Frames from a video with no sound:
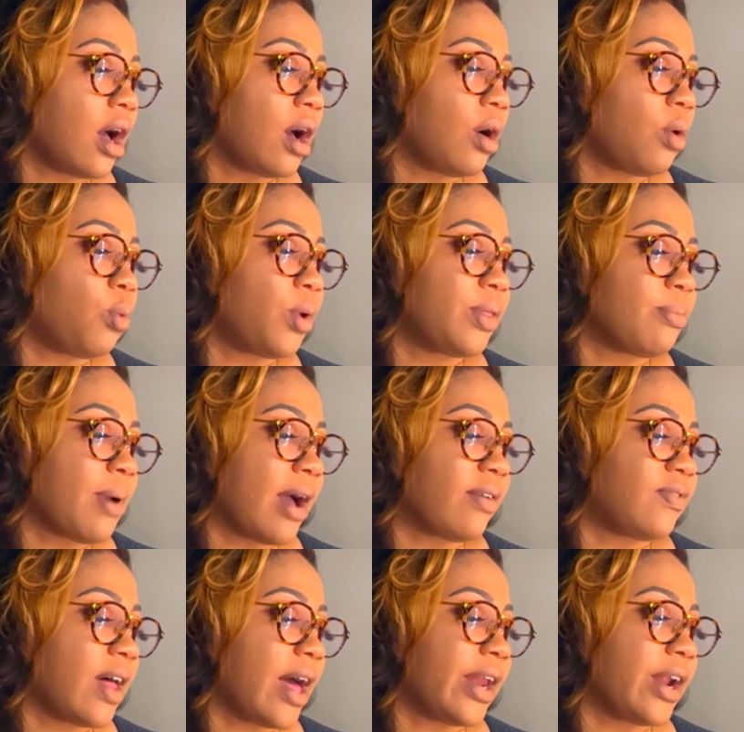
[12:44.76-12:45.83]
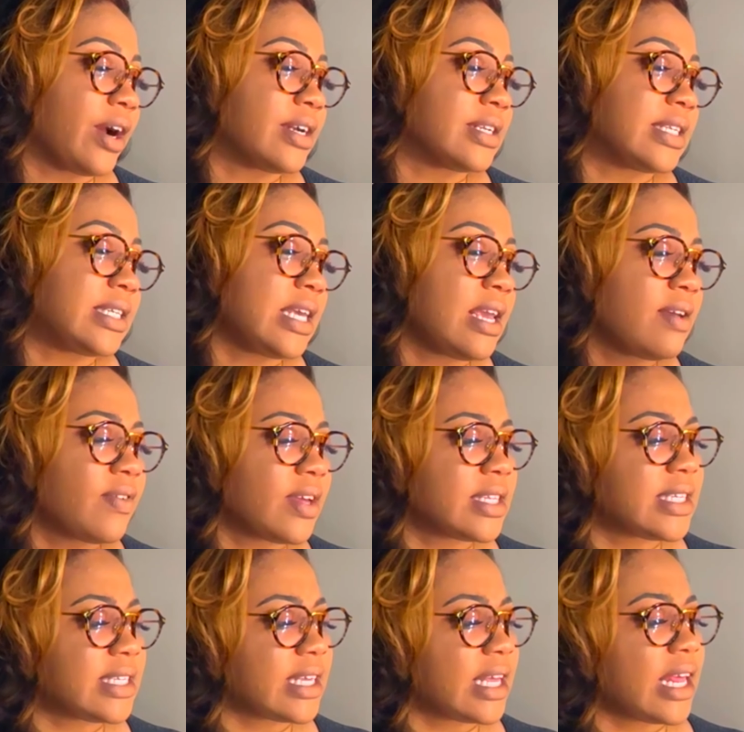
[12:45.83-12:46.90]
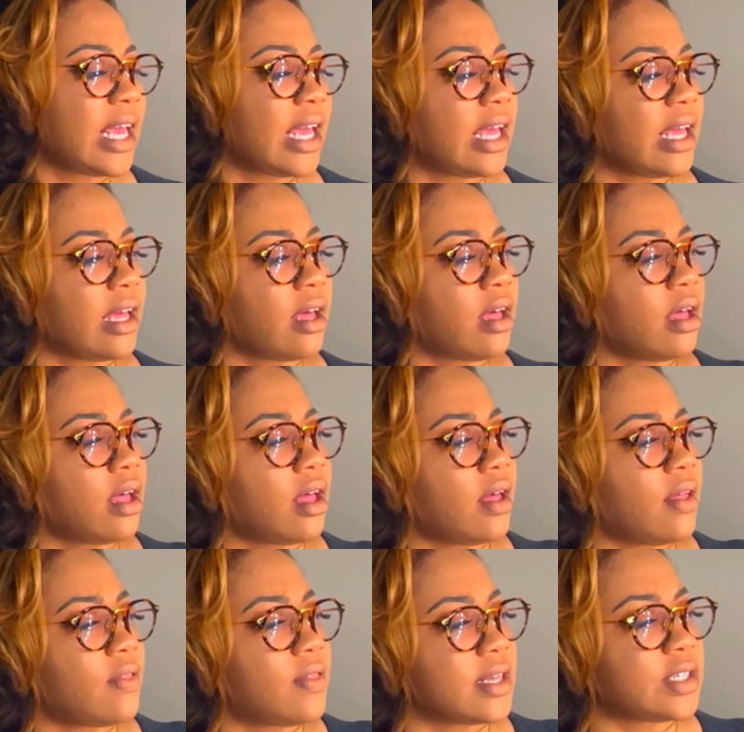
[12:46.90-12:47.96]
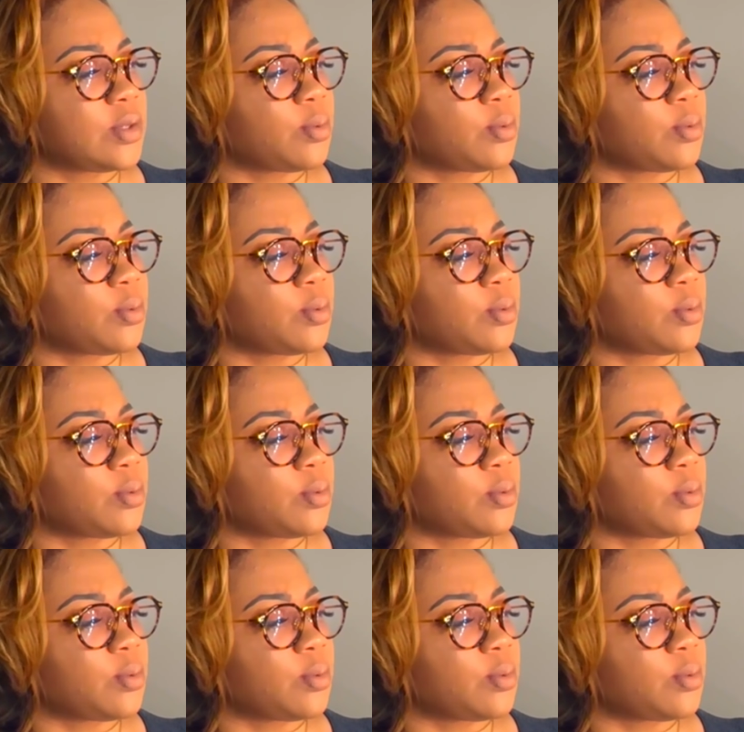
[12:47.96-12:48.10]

with my flat irons, even sitting this